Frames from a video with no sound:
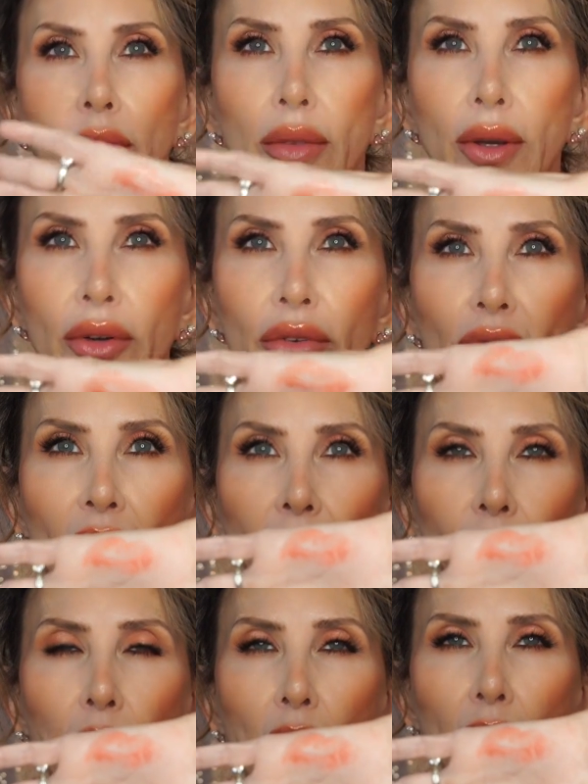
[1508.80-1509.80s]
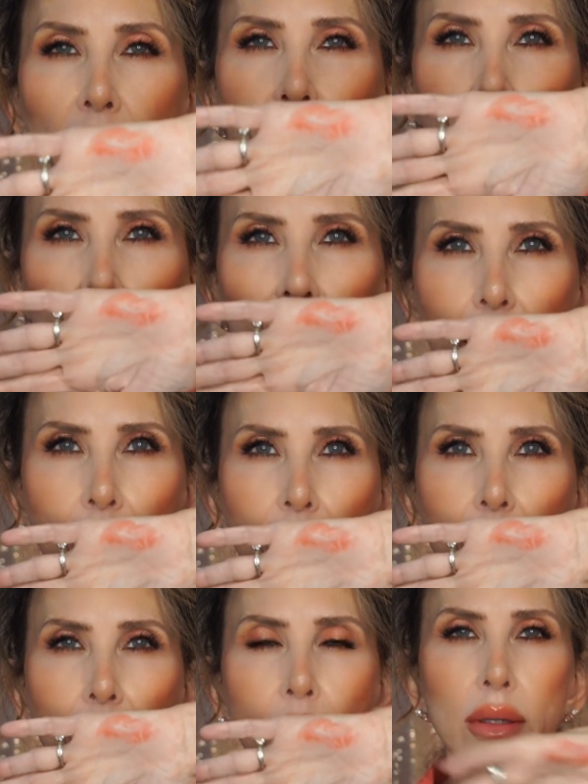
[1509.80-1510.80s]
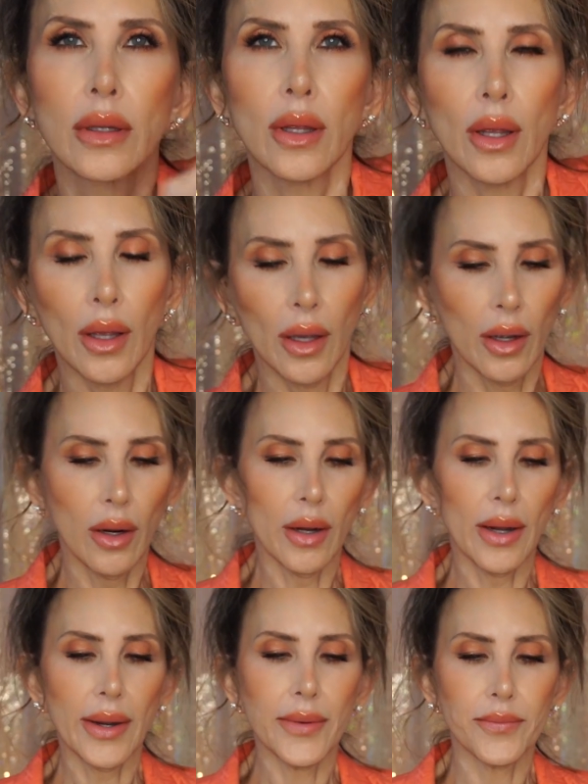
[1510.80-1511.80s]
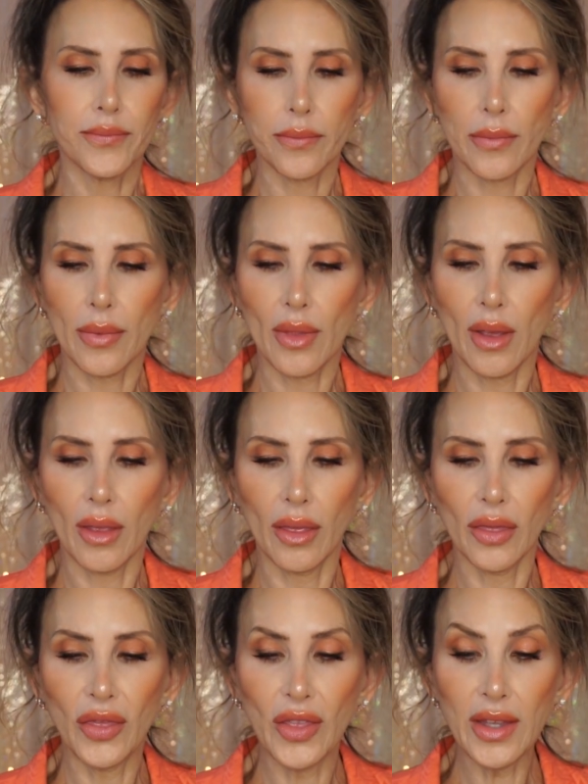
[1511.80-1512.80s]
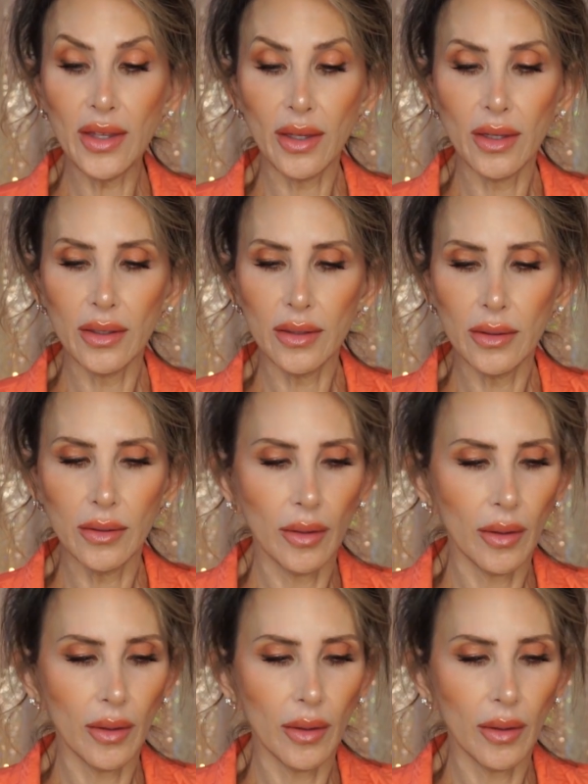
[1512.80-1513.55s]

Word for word: There's that part. All right. Then